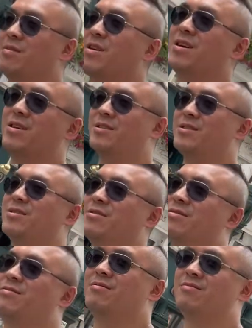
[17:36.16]
food, yes. So
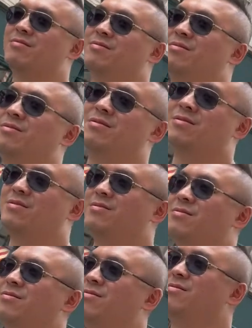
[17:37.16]
we didn't mind
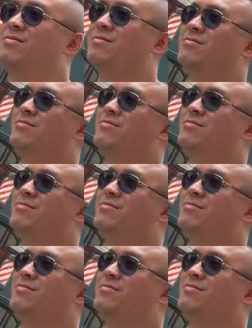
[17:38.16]
paying it. Well,